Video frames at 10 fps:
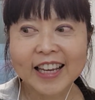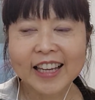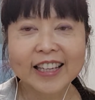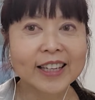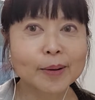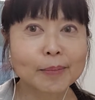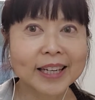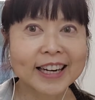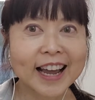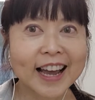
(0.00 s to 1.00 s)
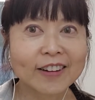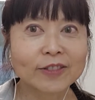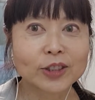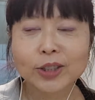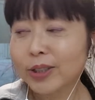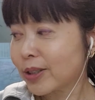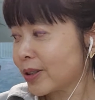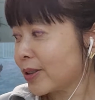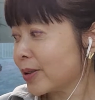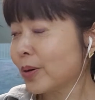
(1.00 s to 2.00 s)
you might have
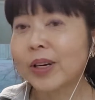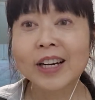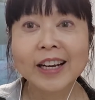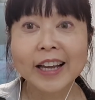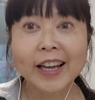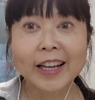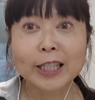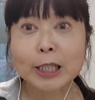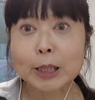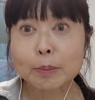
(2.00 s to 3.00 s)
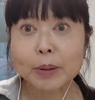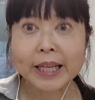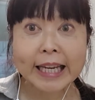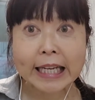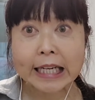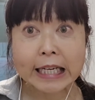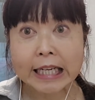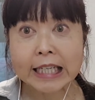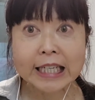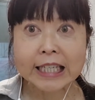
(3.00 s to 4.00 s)
to
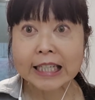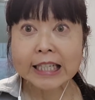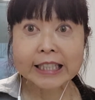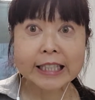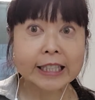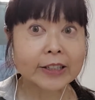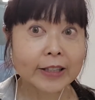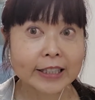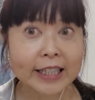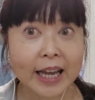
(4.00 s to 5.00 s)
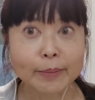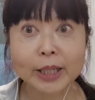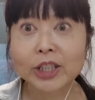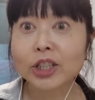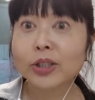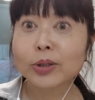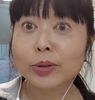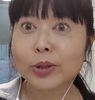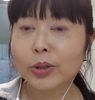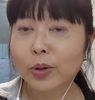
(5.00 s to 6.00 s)
explain, you know, the damage
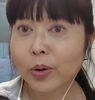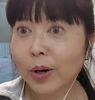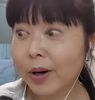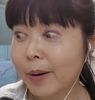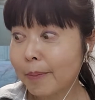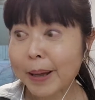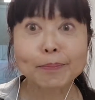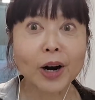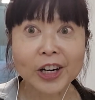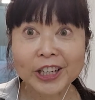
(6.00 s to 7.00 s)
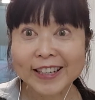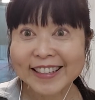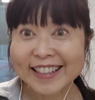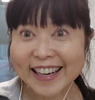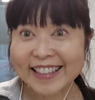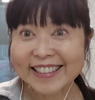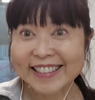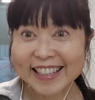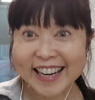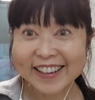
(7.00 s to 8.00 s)
to your bed partner the
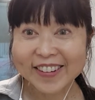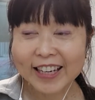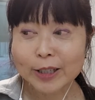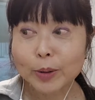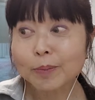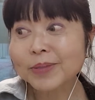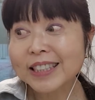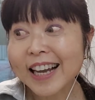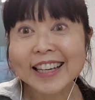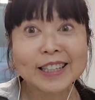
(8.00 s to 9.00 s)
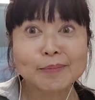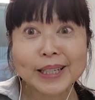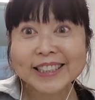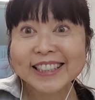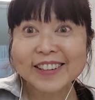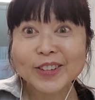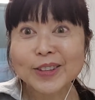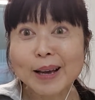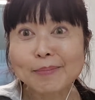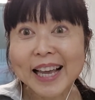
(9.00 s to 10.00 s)
next day, right? Oops, I didn't mean to give you
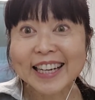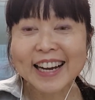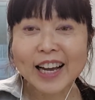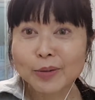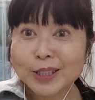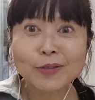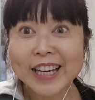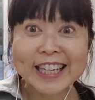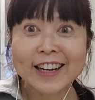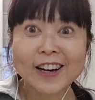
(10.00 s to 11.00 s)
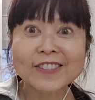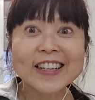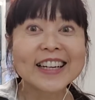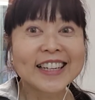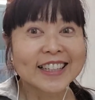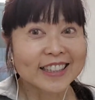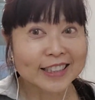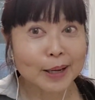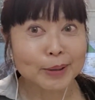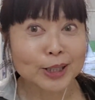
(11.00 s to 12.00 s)
that black eye. I was fighting off the
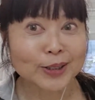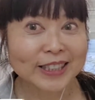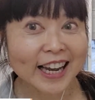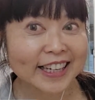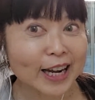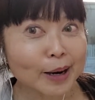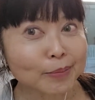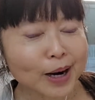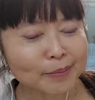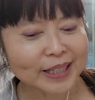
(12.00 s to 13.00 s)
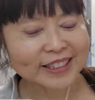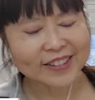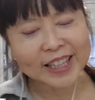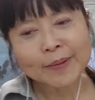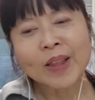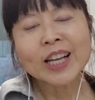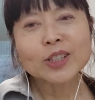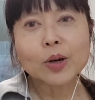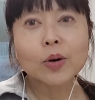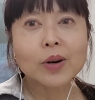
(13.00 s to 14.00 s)
saber-toothed tiger, I promise, right?
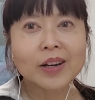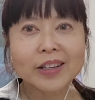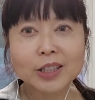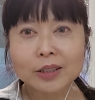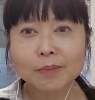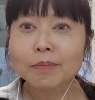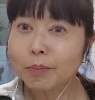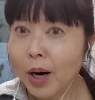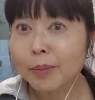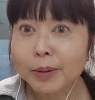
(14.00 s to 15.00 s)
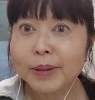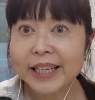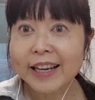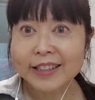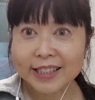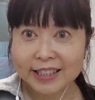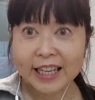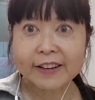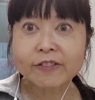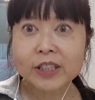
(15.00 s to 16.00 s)
So it's probably a
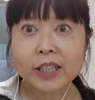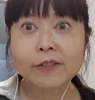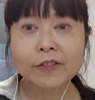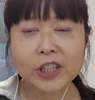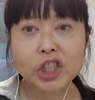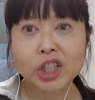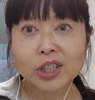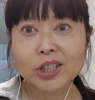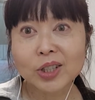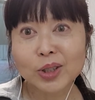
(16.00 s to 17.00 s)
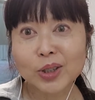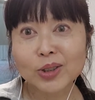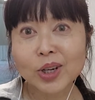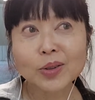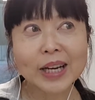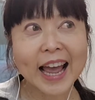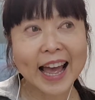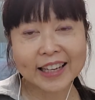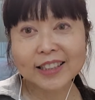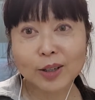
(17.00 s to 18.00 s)
safety feature so you don't
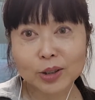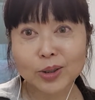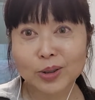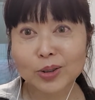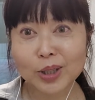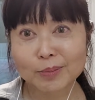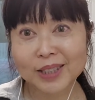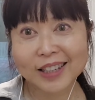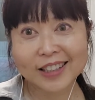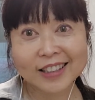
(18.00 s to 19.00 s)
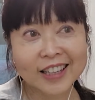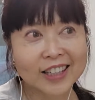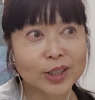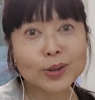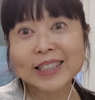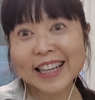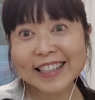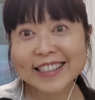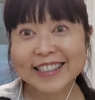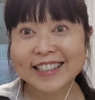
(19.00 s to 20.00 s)
act out your dreams and you
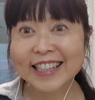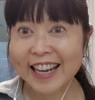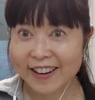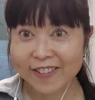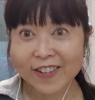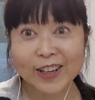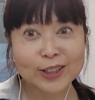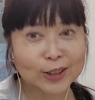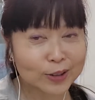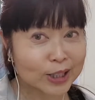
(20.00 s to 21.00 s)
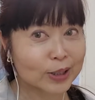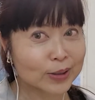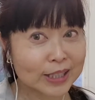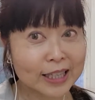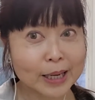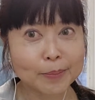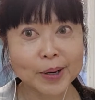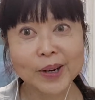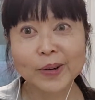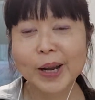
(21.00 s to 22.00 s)
stay safe during your sleep,
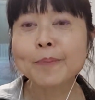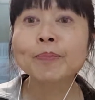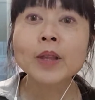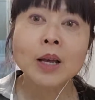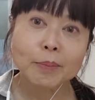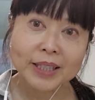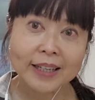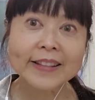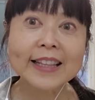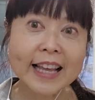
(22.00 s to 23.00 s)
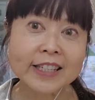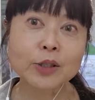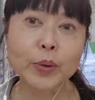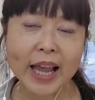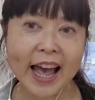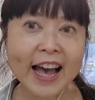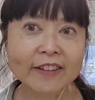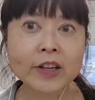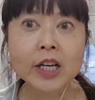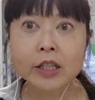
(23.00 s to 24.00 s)
okay? But nonetheless, we
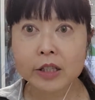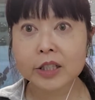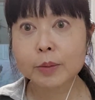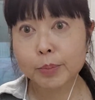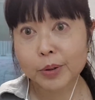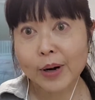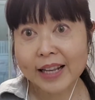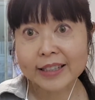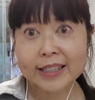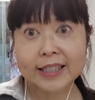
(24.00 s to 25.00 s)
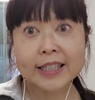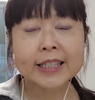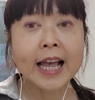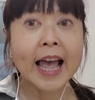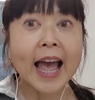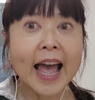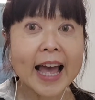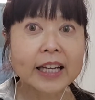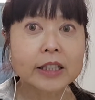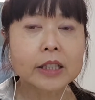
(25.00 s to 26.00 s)
have this paralysis,
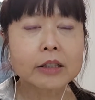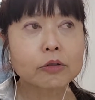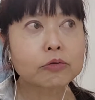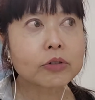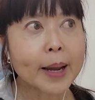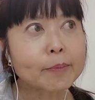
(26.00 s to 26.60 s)
and the REM